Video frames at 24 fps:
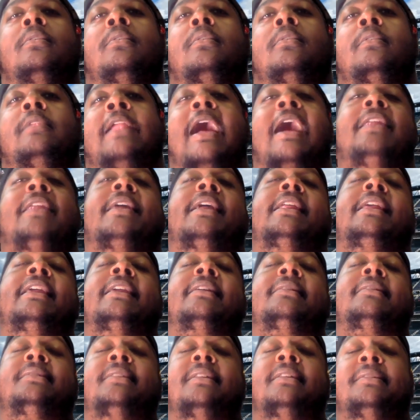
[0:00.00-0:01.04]
now that he
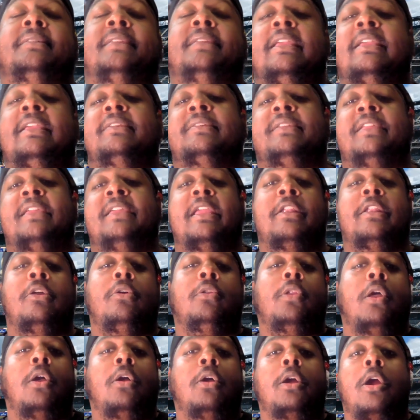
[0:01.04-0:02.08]
is deceased, he can no
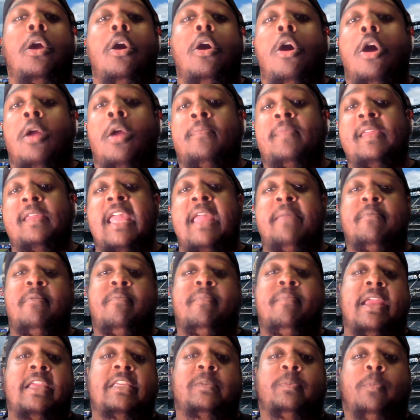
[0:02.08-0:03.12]
longer harm the game of
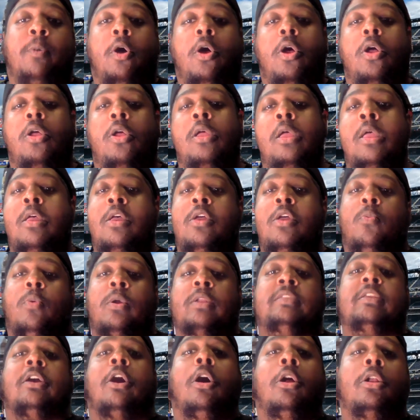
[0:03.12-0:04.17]
baseball.
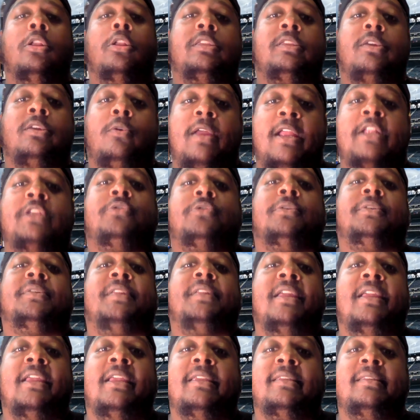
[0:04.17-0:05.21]
What's also
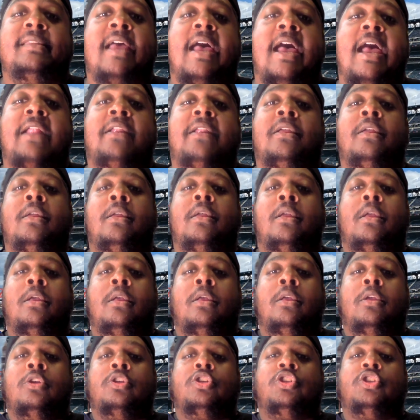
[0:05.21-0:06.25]
interesting is that
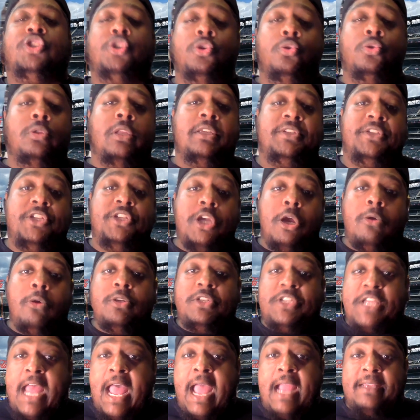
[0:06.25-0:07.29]
Shoeless Joe
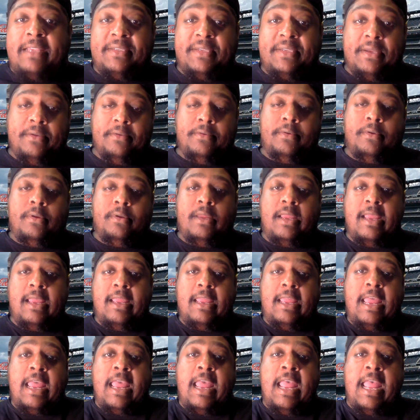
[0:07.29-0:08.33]
Jackson
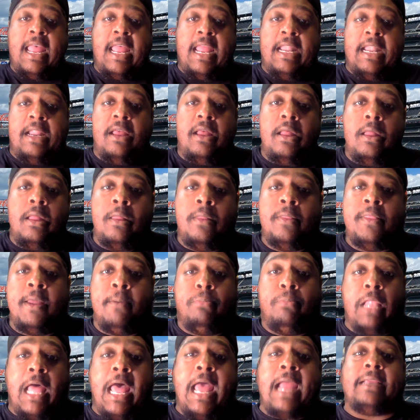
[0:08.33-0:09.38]
and the
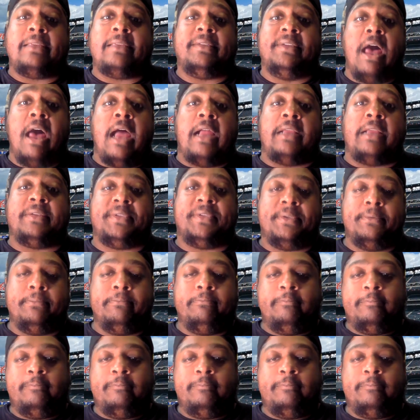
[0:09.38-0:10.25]
Black Sox,